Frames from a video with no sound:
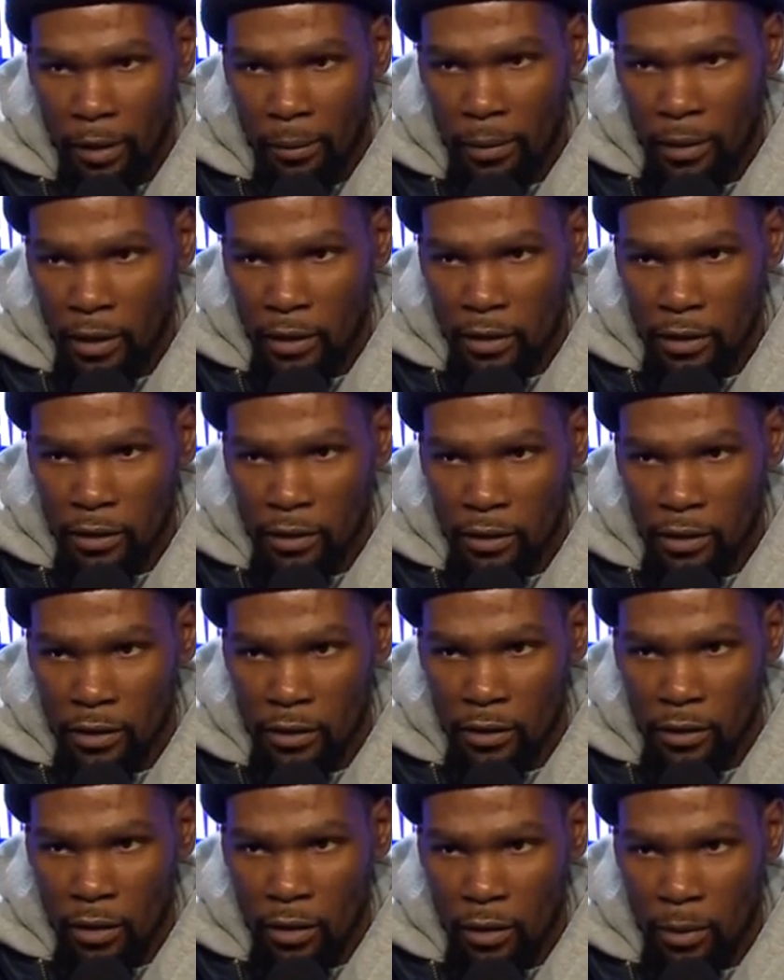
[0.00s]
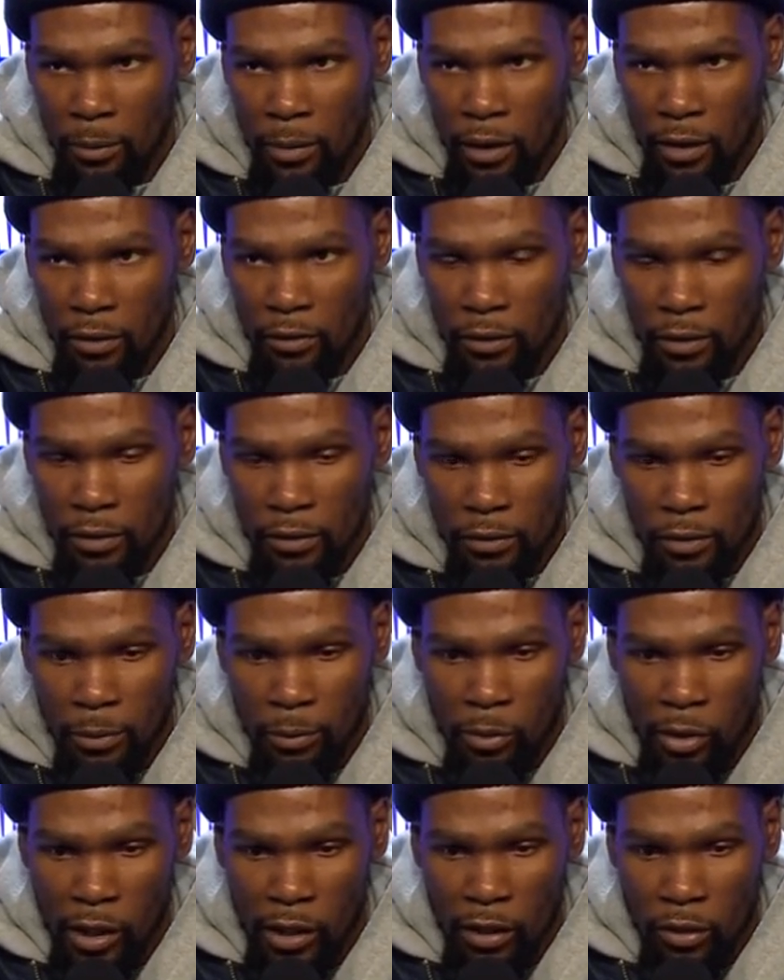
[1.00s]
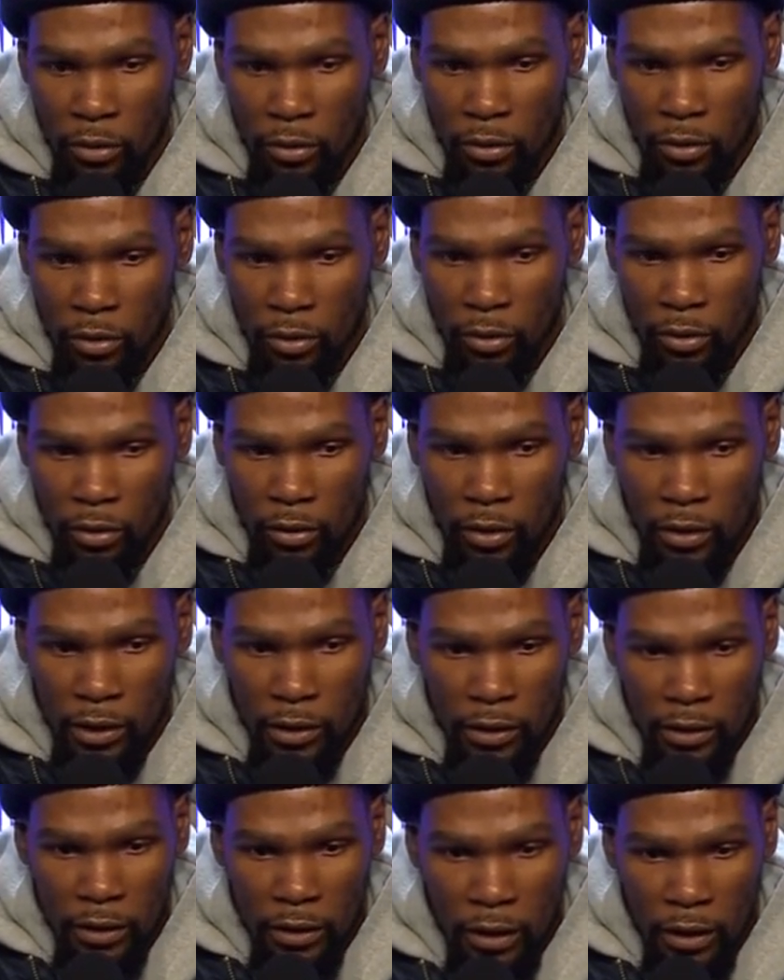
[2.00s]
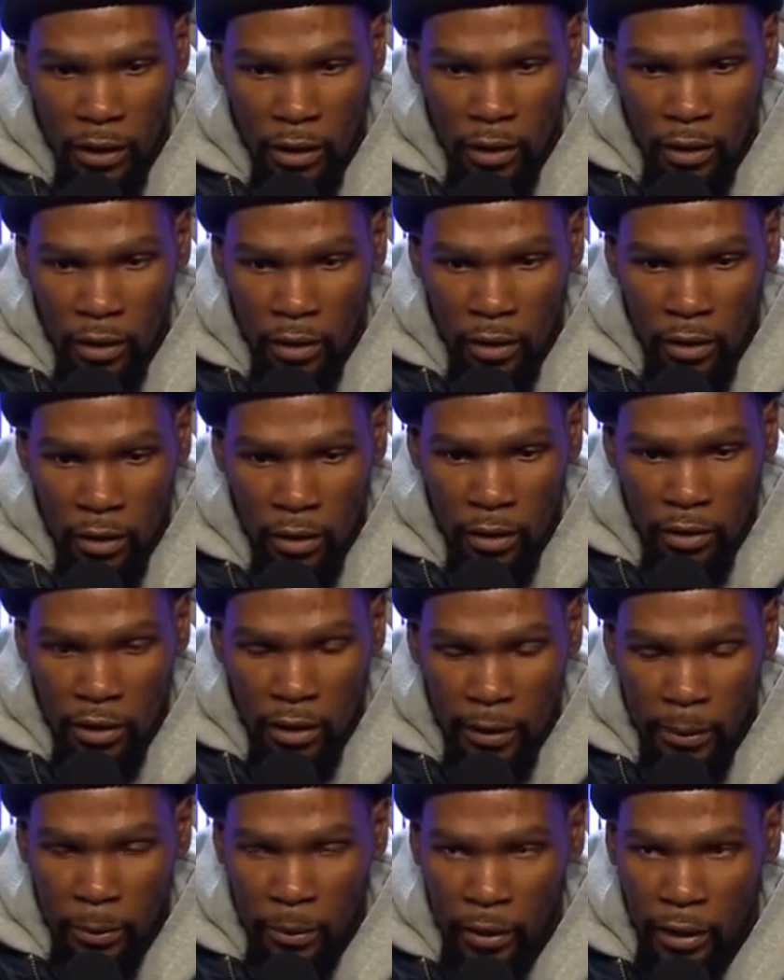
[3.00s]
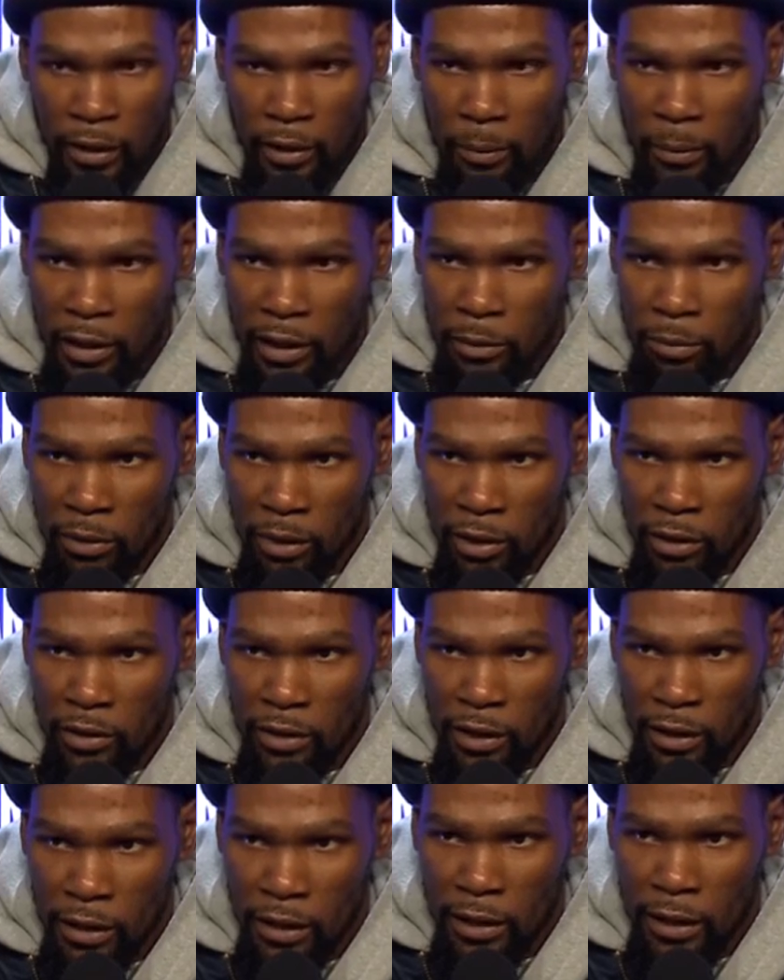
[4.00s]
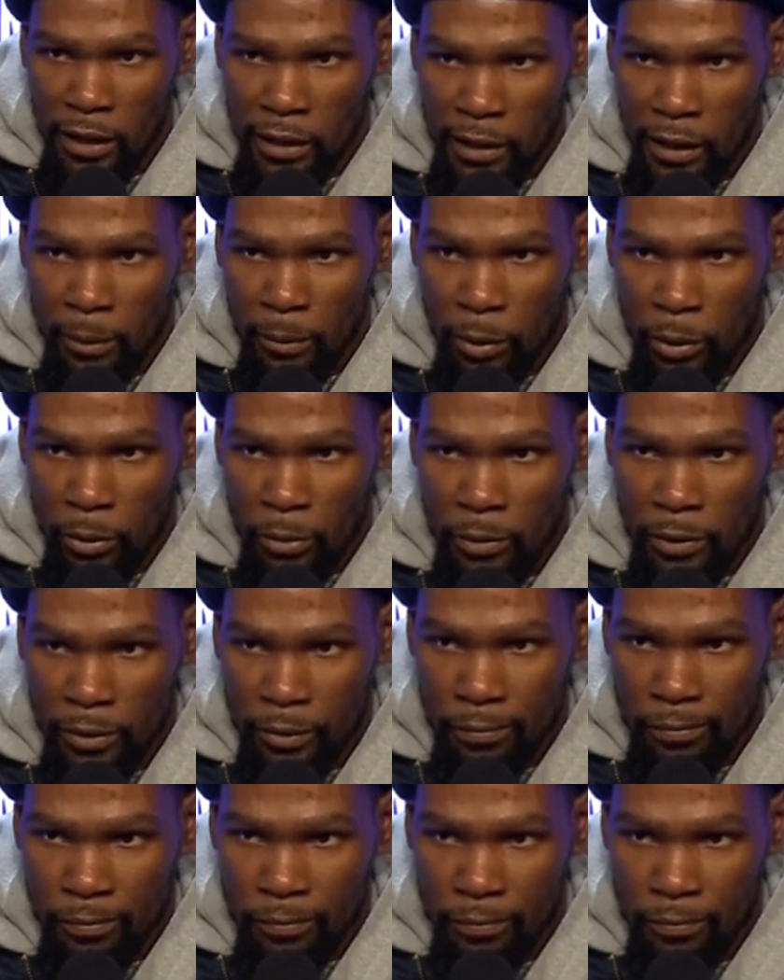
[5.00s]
I mean, it's all about the product on the court and celebrating the best players in the league at that moment.